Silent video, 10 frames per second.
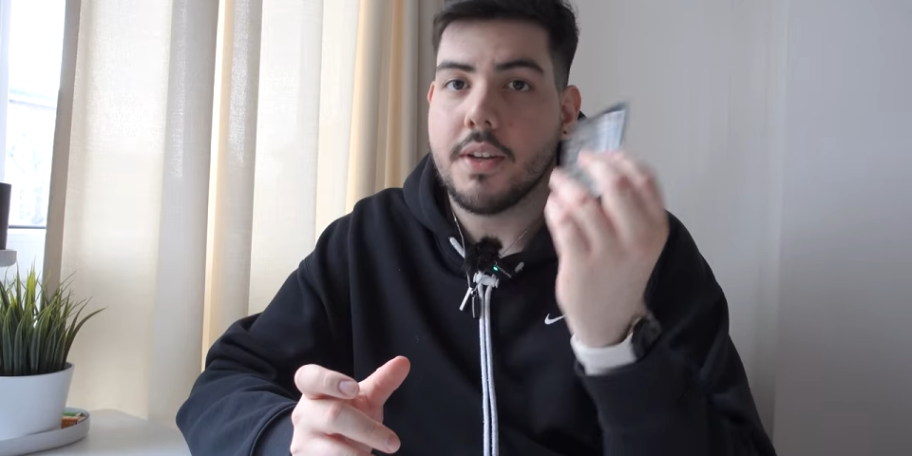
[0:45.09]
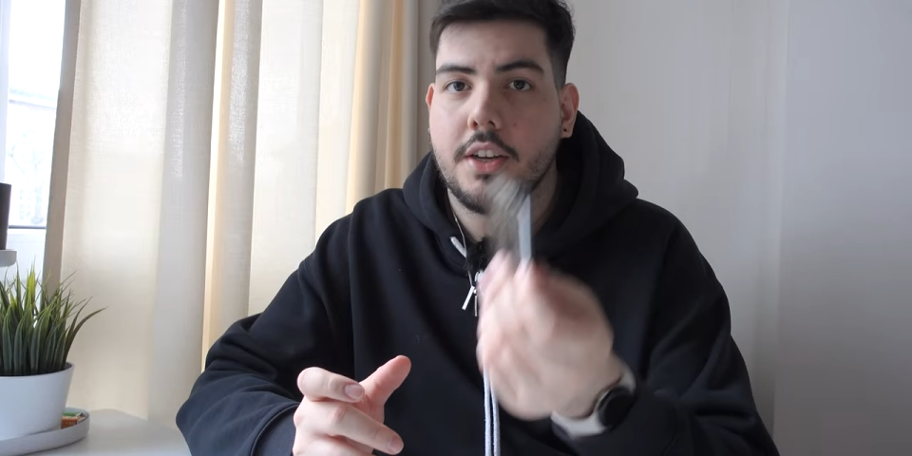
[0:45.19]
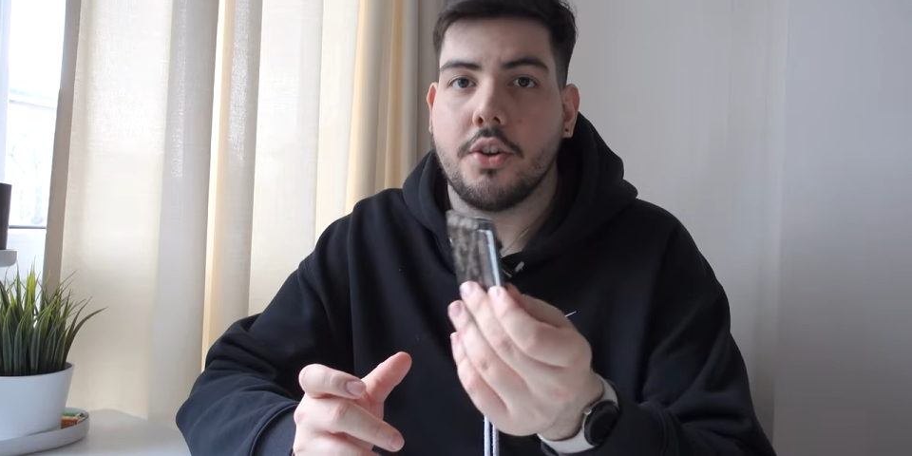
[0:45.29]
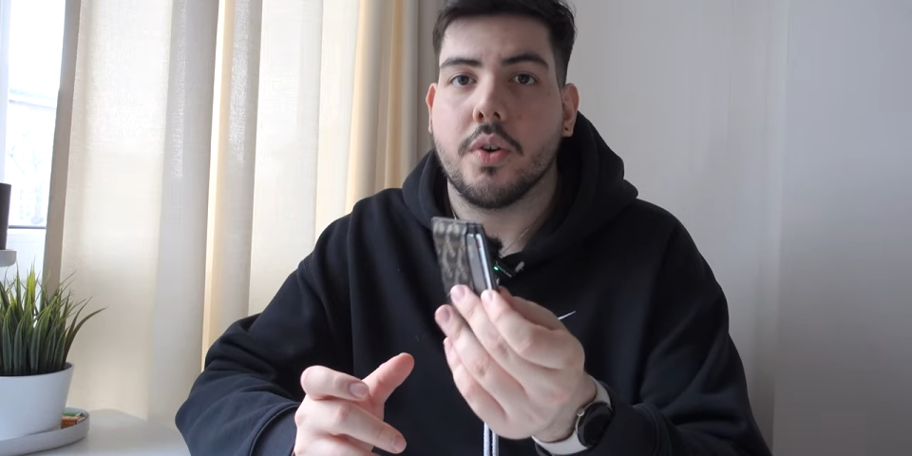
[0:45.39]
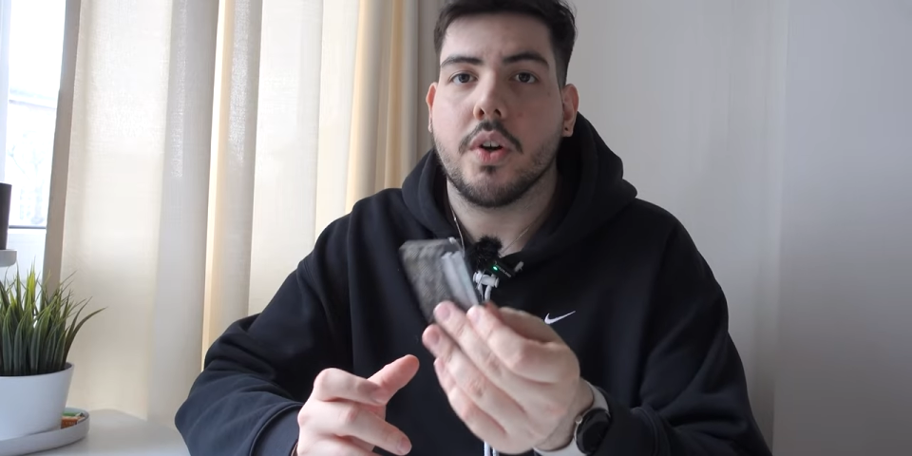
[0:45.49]

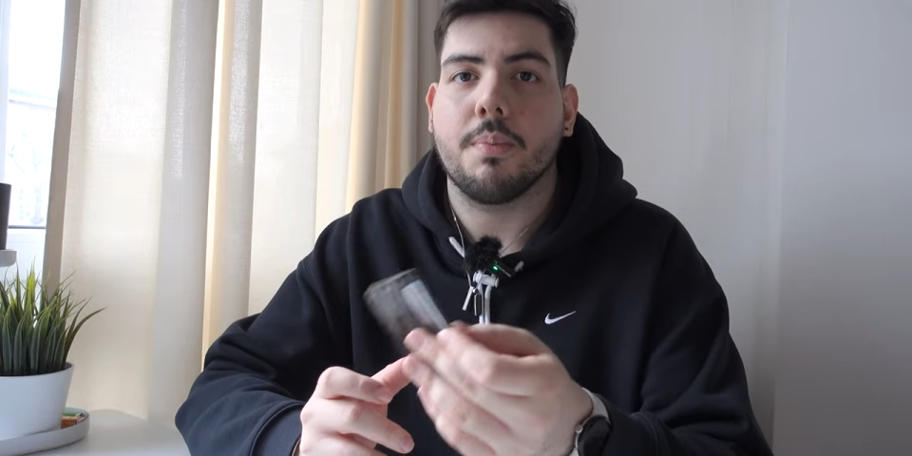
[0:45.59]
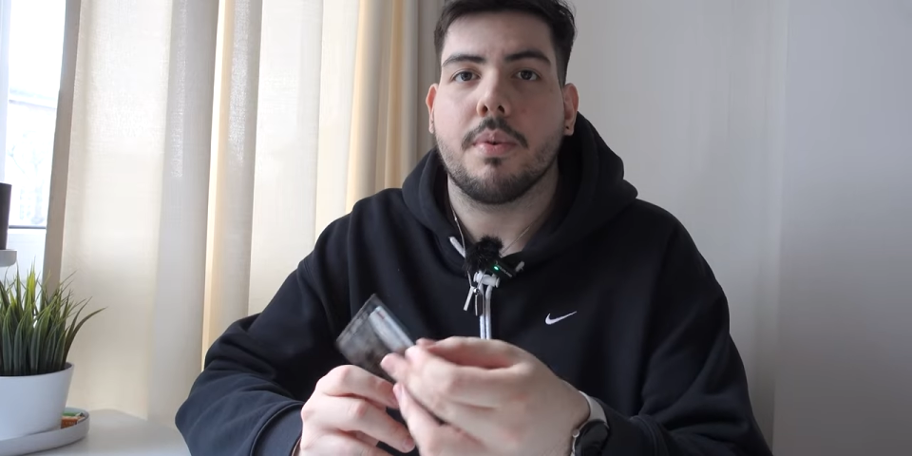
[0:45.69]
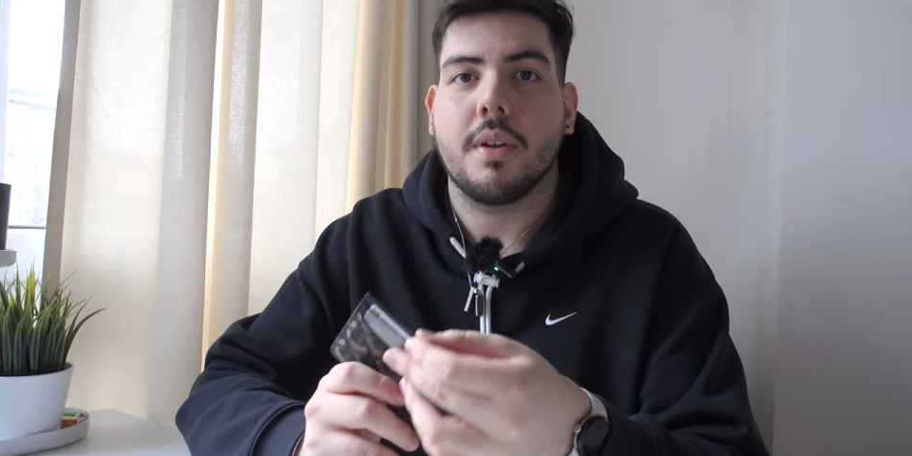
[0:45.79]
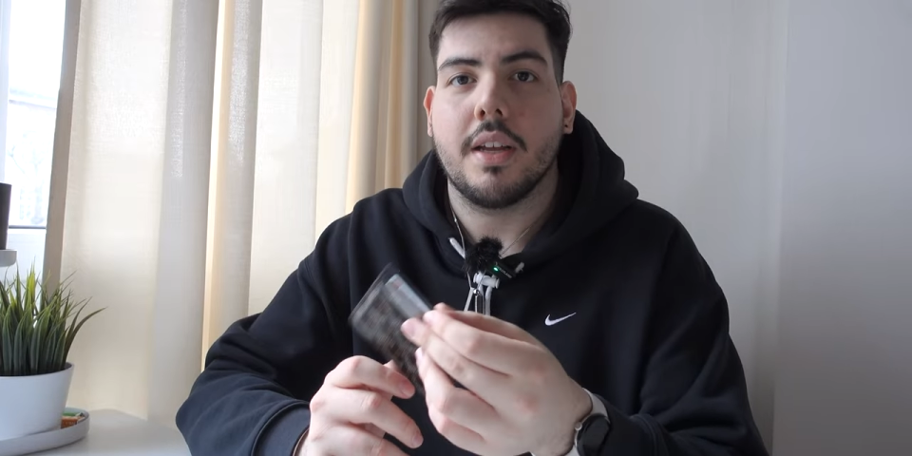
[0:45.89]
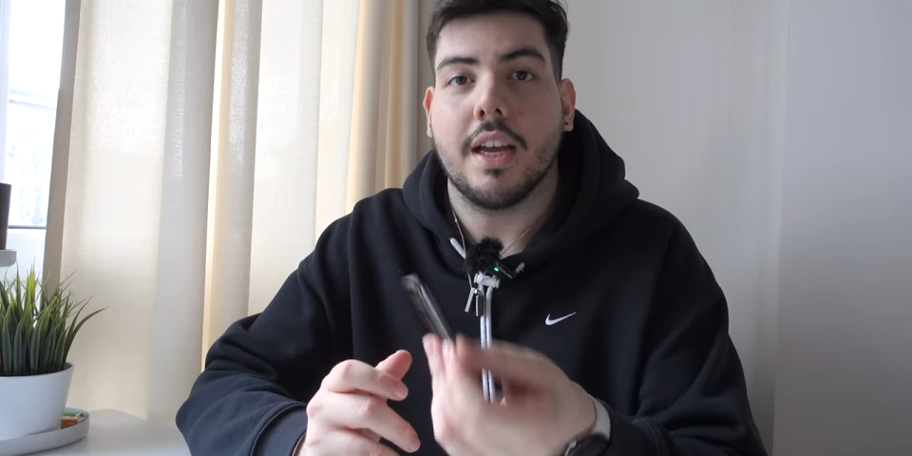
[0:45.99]
in Europe
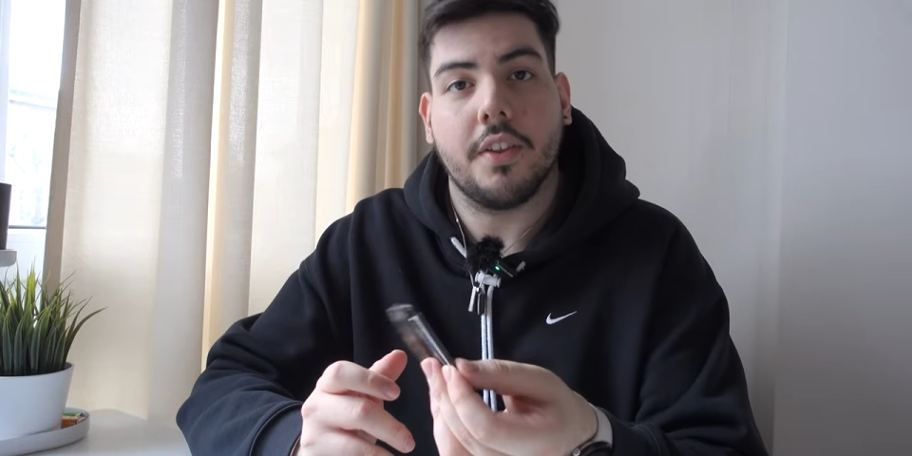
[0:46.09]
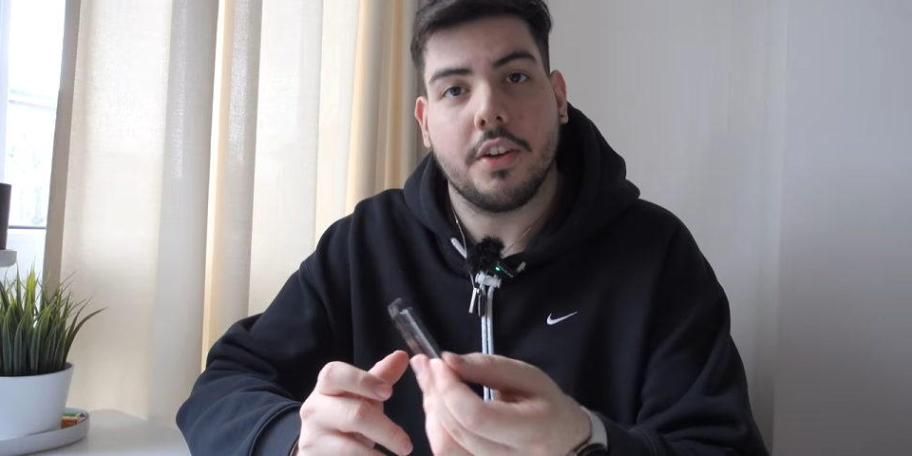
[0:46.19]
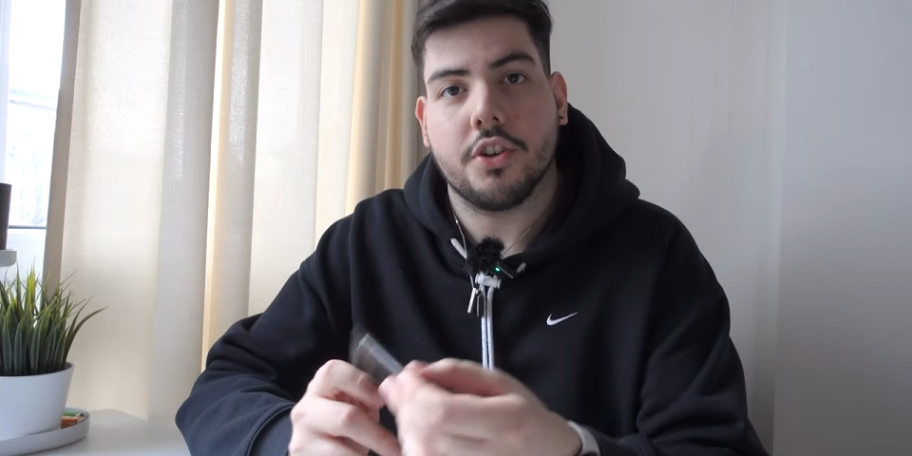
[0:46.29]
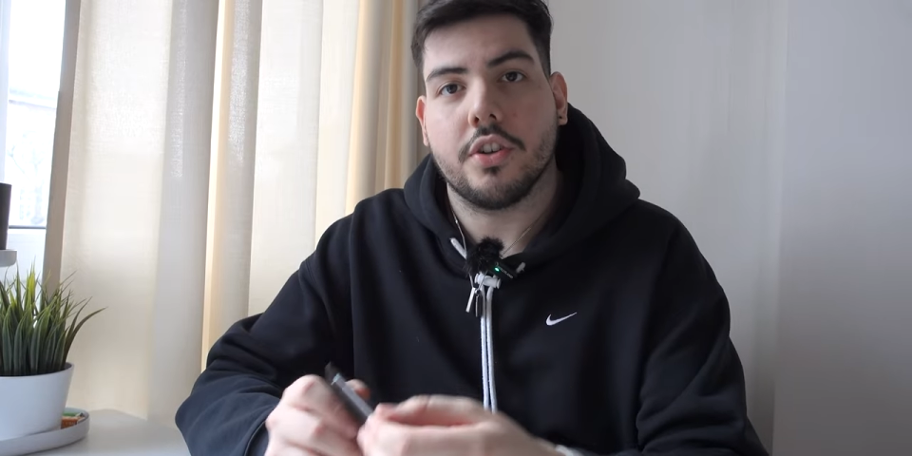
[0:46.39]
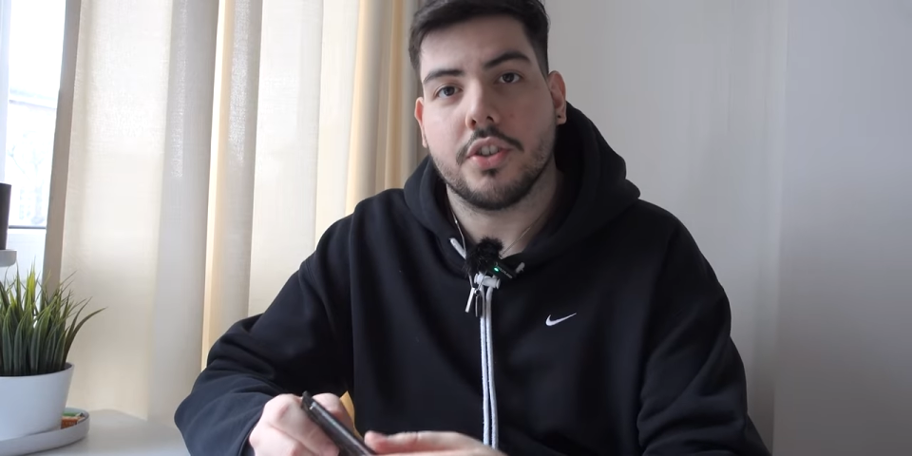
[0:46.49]
health
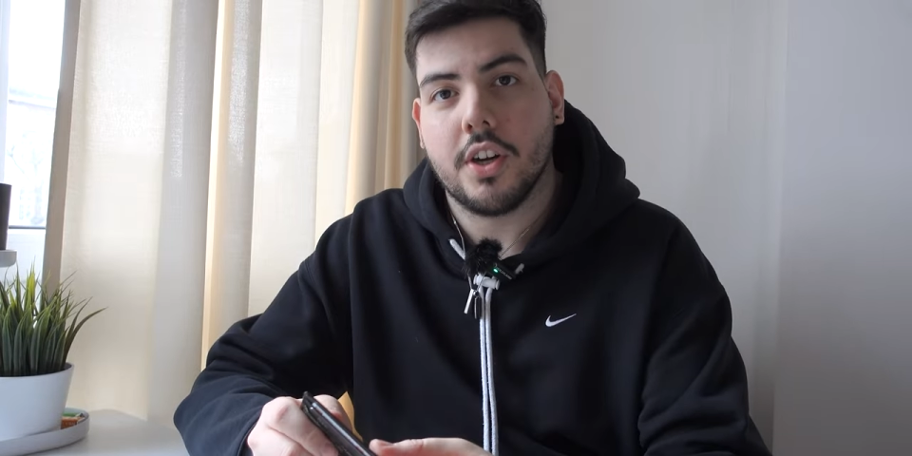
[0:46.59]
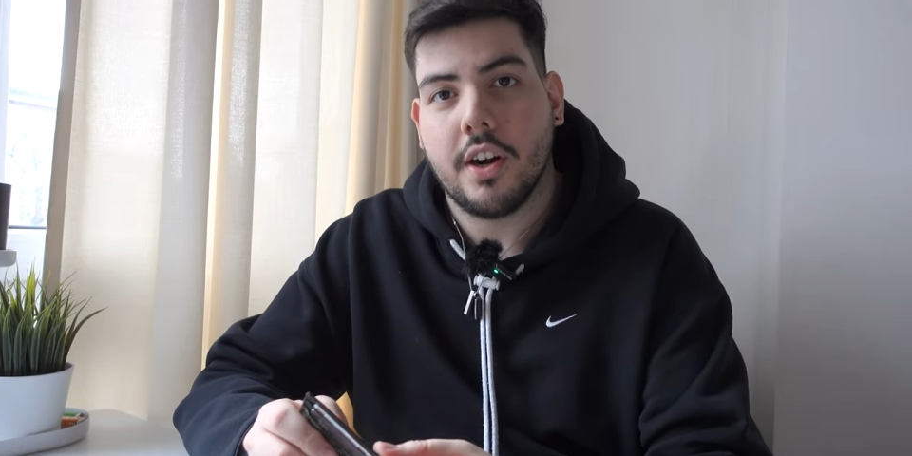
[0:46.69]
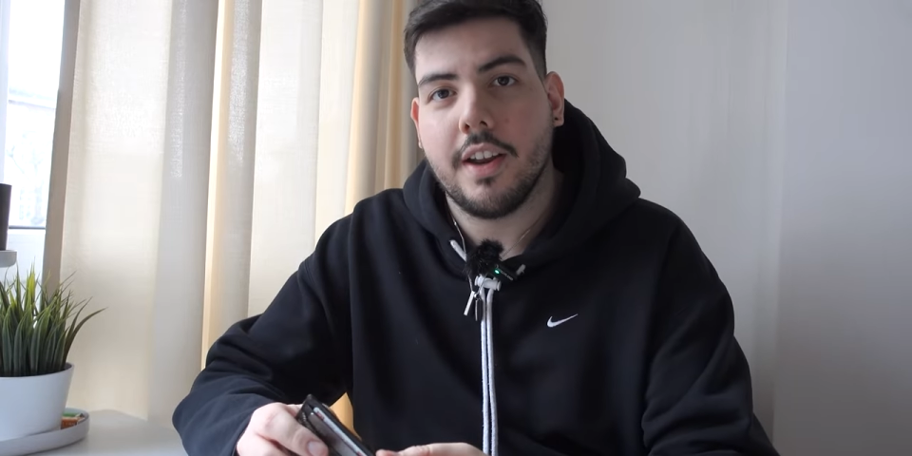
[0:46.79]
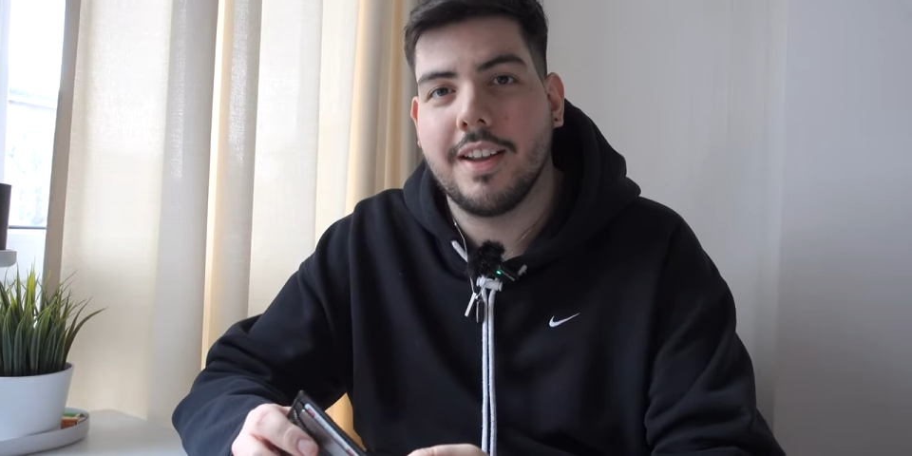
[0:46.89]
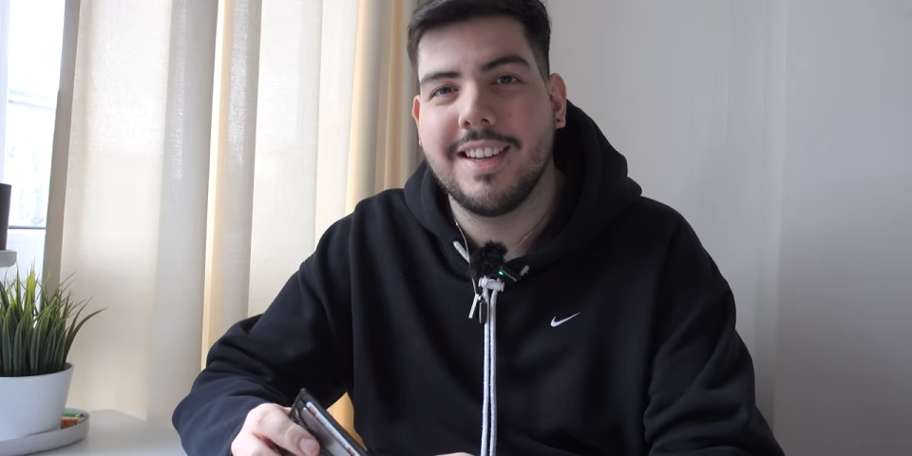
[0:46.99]
insurance card.